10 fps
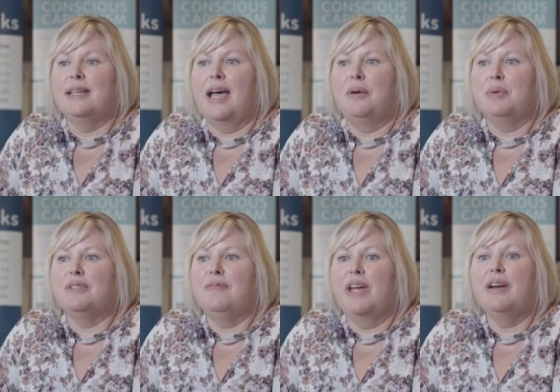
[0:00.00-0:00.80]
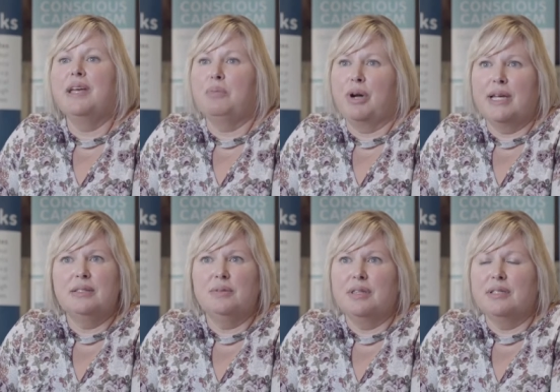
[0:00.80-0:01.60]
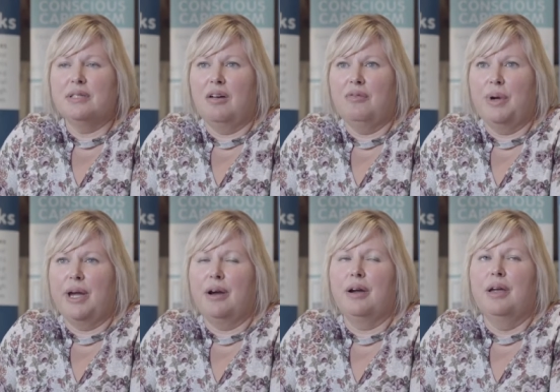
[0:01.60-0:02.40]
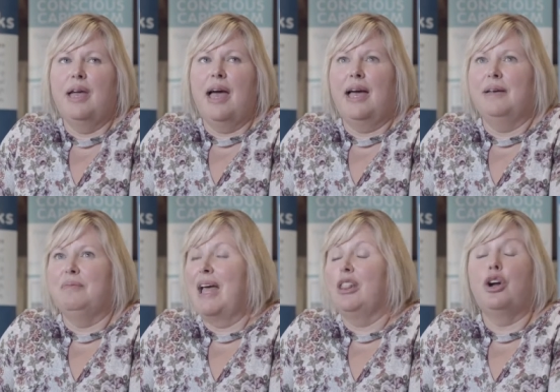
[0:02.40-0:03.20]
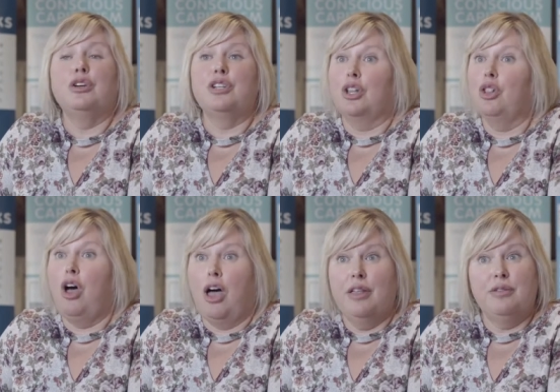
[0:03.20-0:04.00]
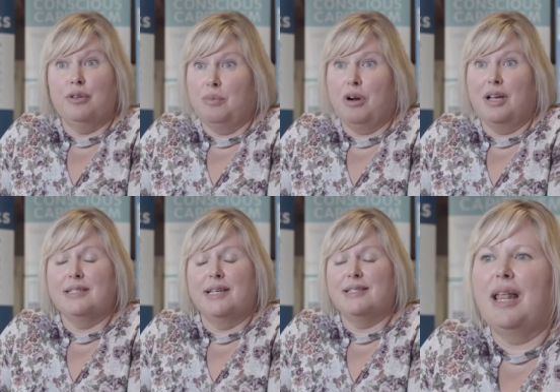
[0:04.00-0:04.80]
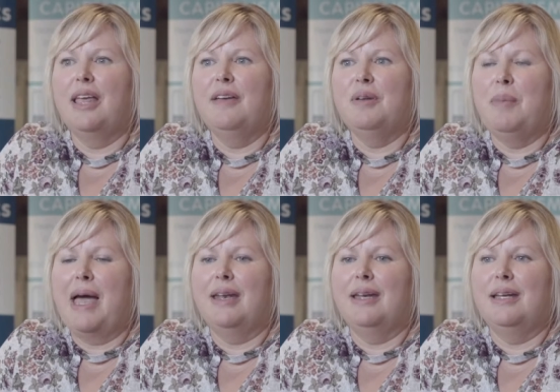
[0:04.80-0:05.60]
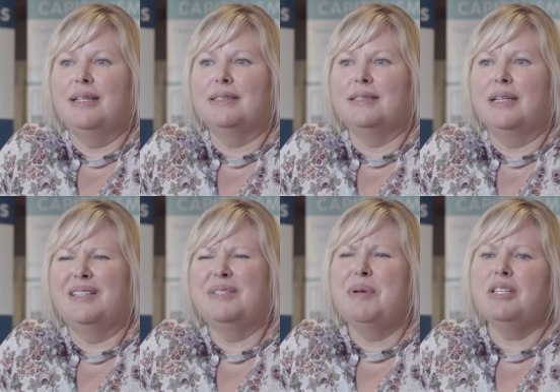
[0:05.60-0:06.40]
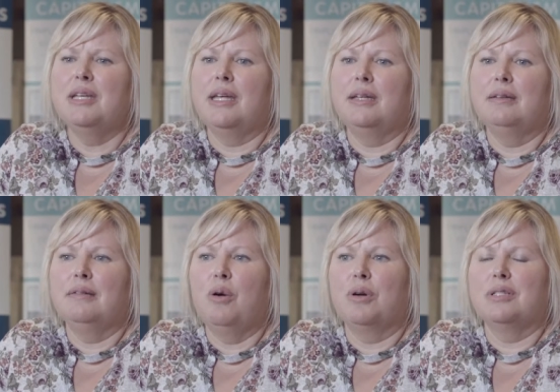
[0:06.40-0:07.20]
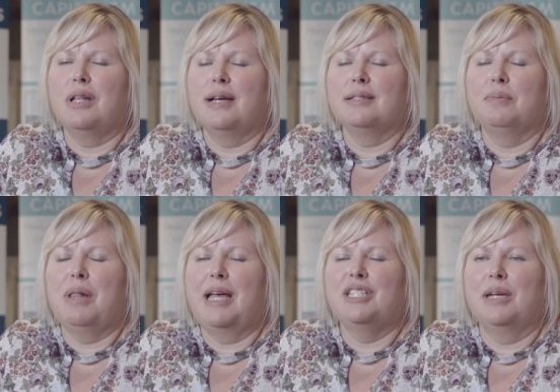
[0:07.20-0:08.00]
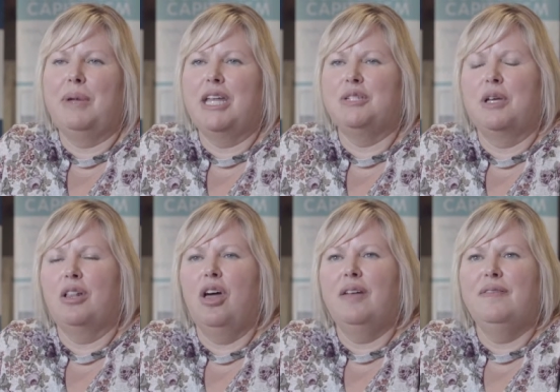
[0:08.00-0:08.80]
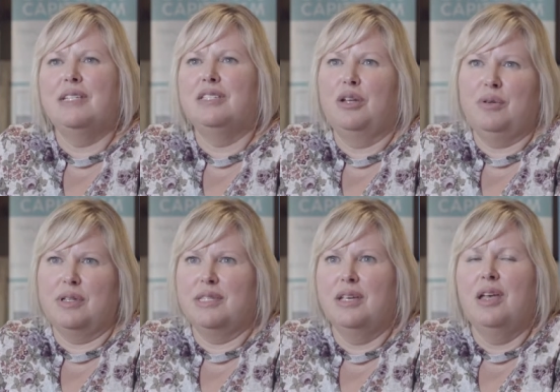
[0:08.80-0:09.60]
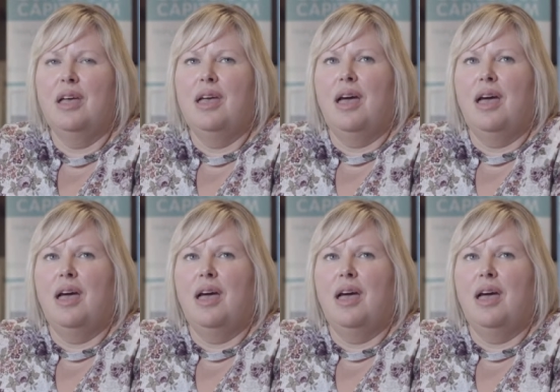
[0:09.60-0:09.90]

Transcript: I was very impressed with the software. I, I learned a lot through the process. What I loved about it is, uh, especially in a course like supply chain management, a lot of these students